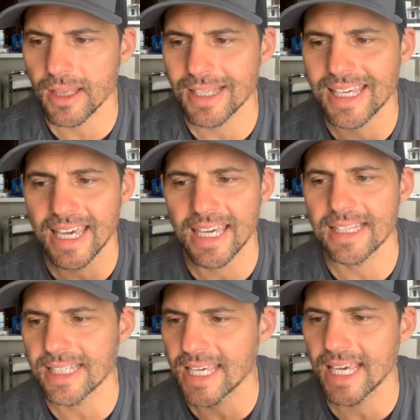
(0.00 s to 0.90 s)
The cake,
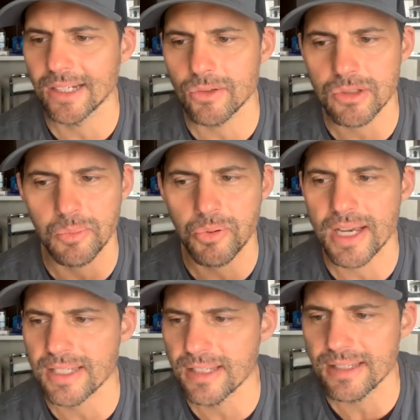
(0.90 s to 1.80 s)
the candles, the
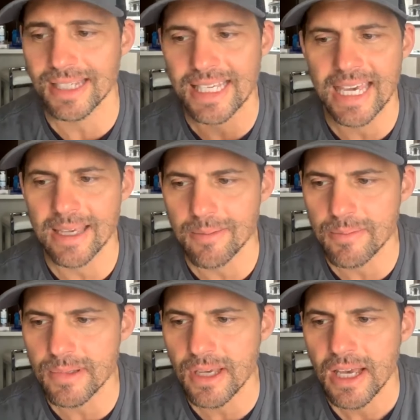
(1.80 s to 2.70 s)
presents, the
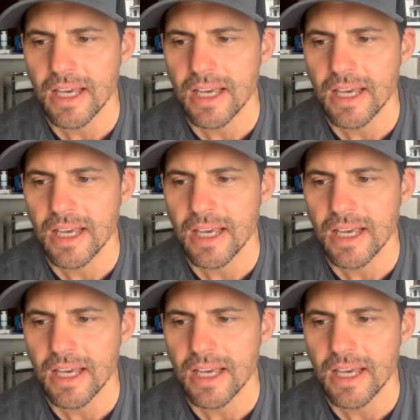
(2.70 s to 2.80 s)
games.